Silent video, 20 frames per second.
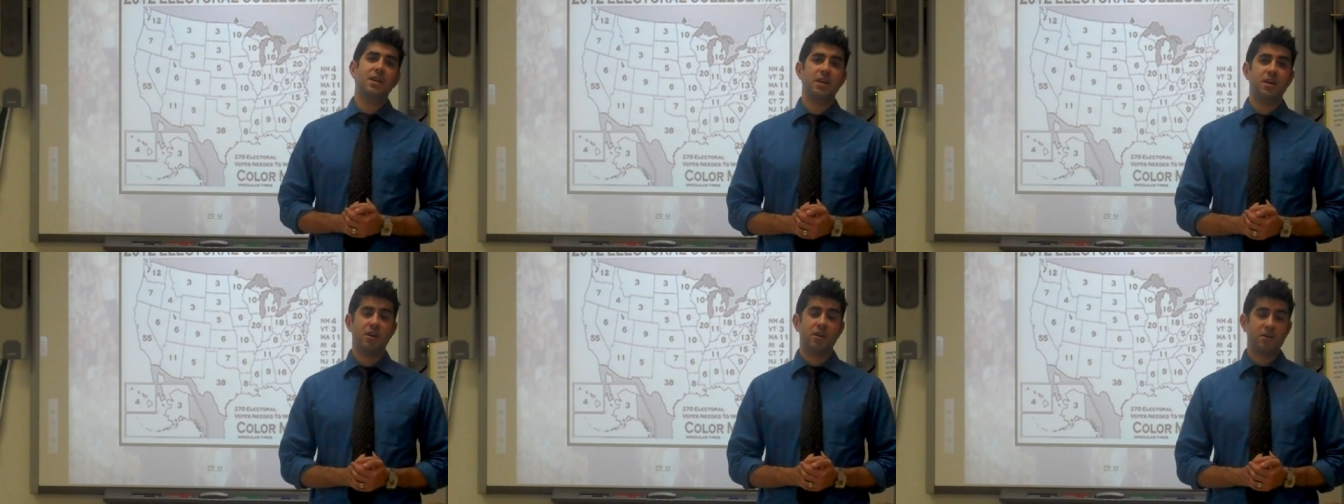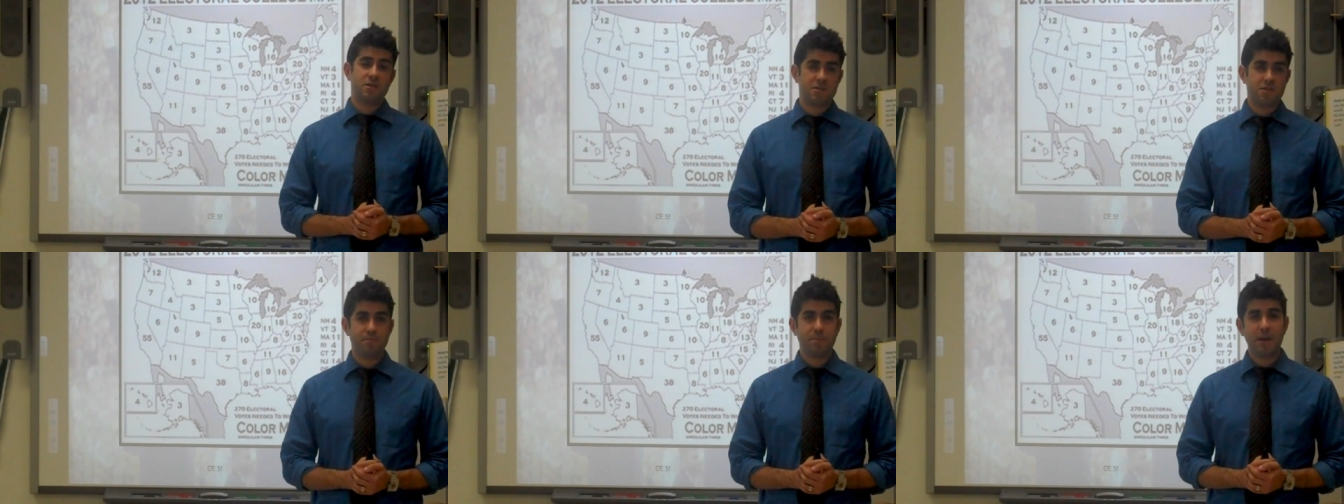
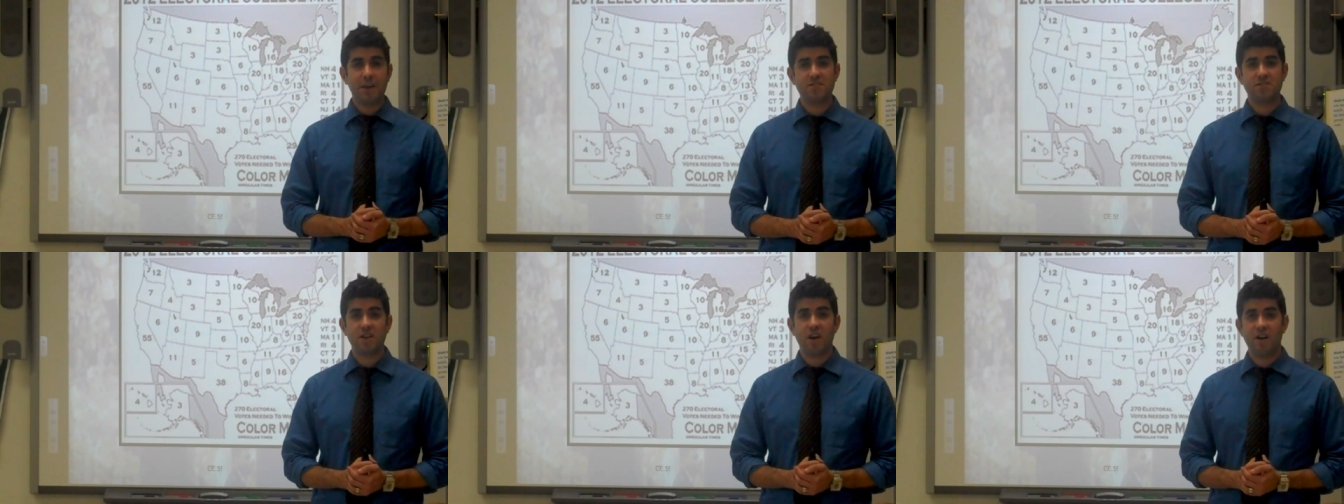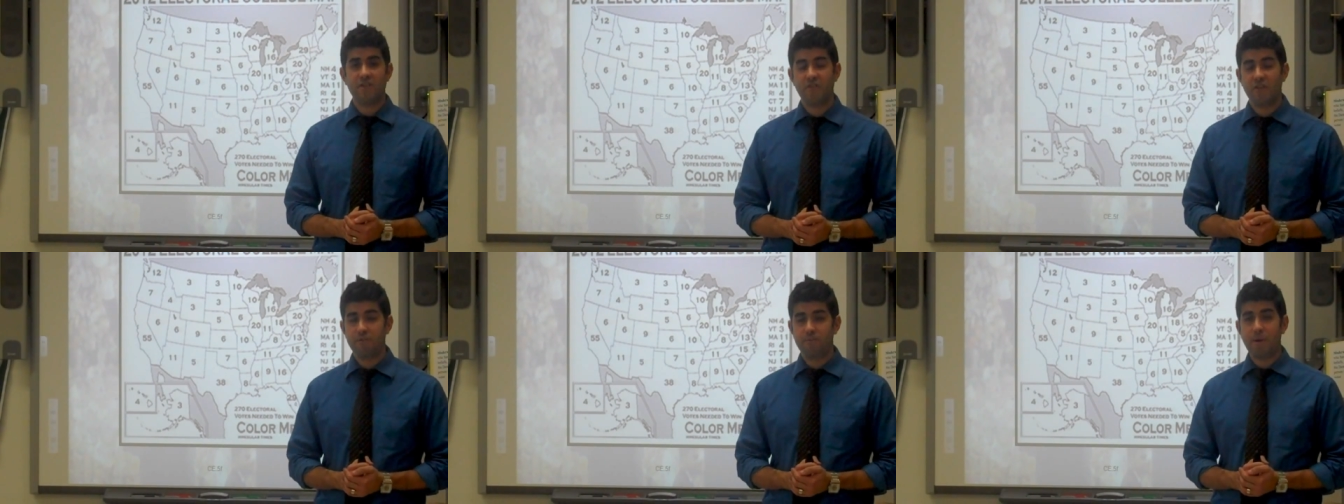years based
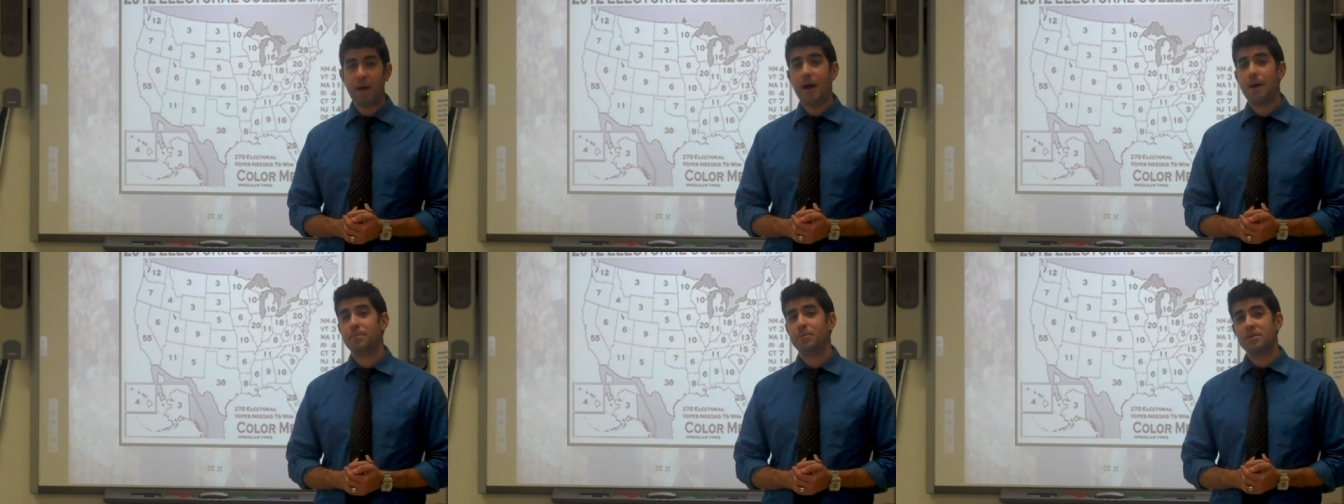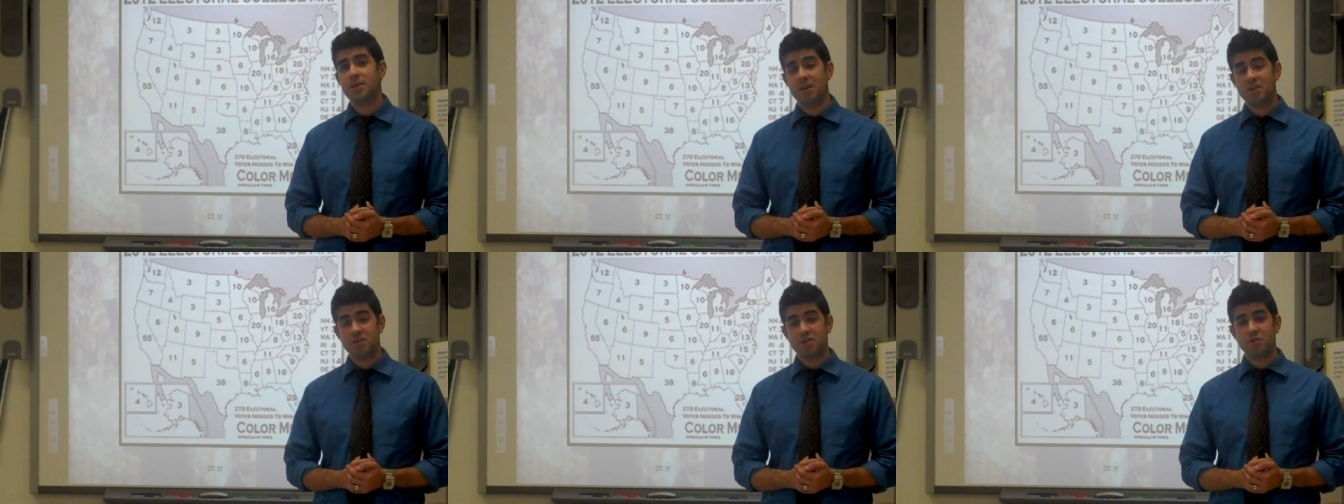off of
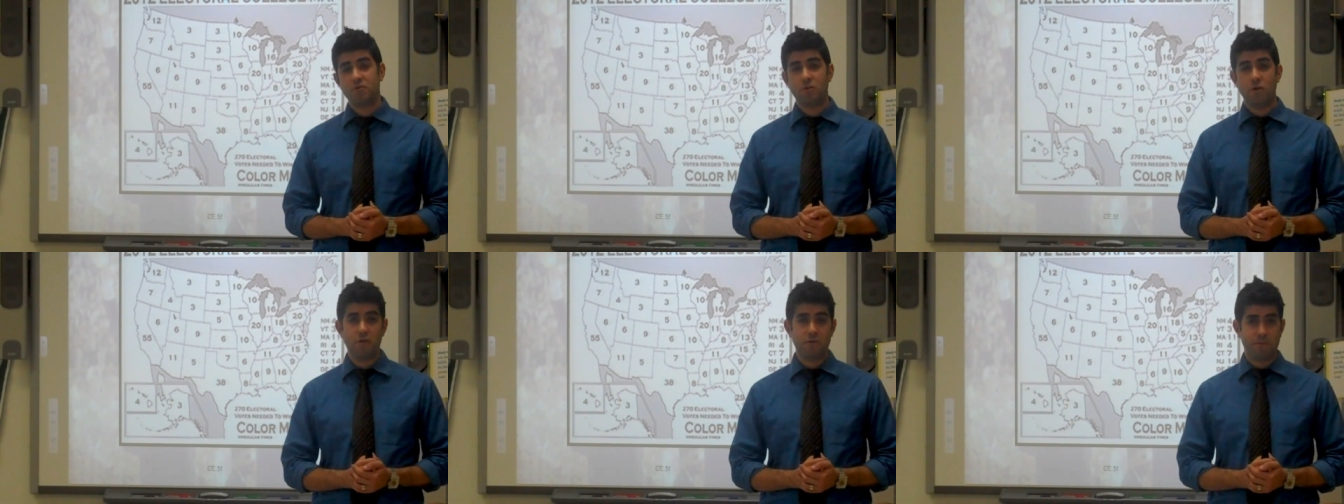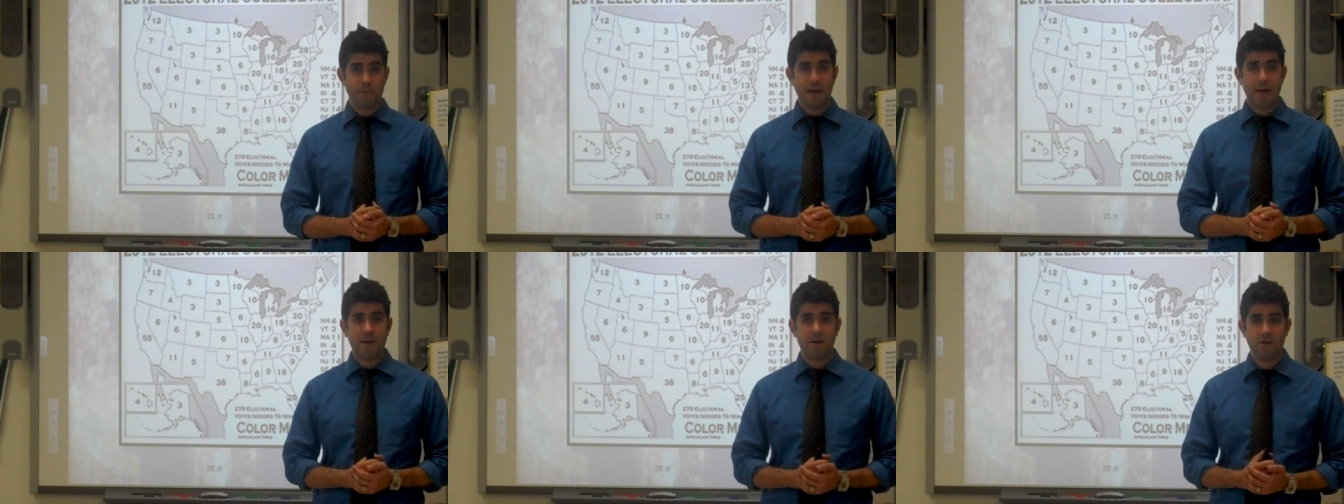population
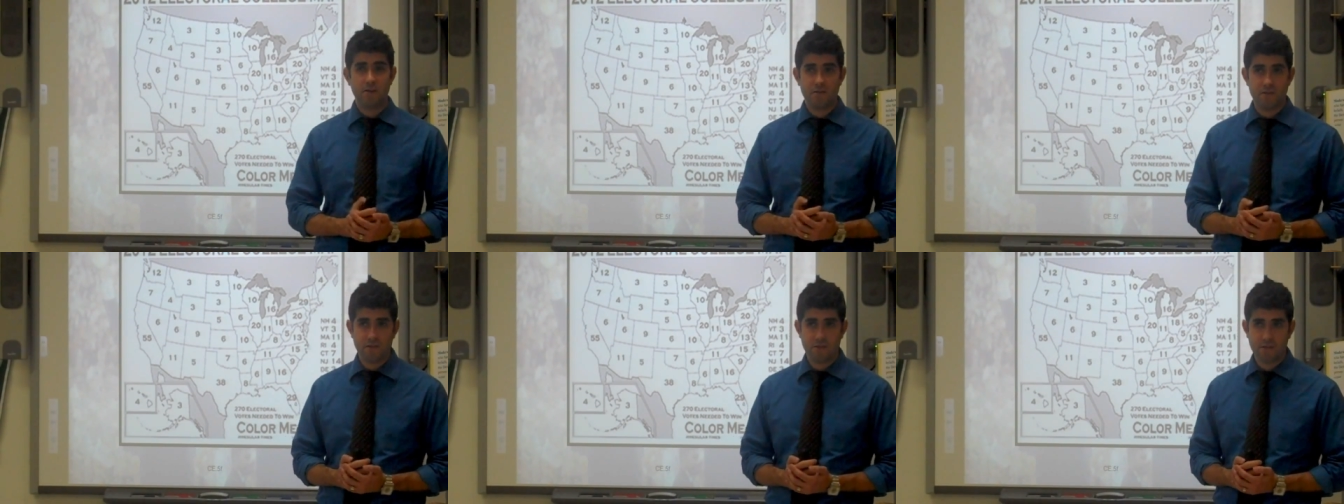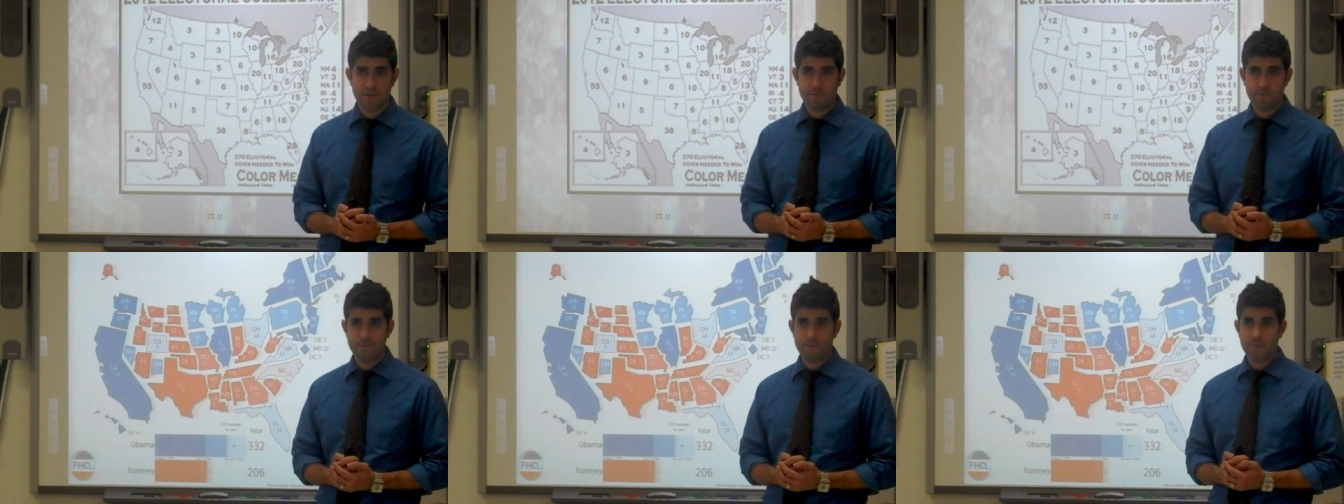growth
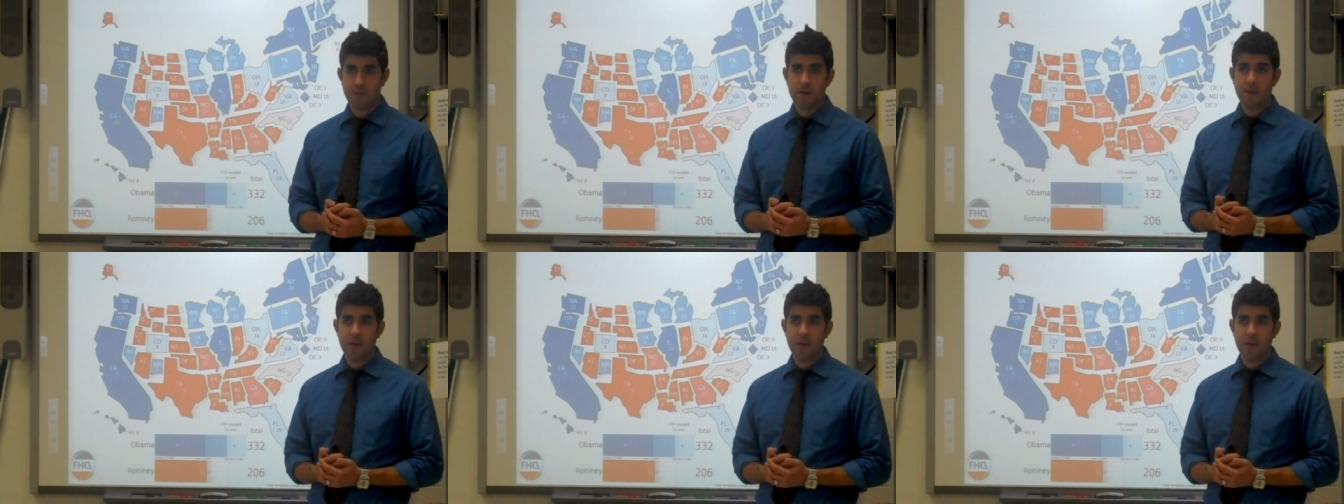patterns.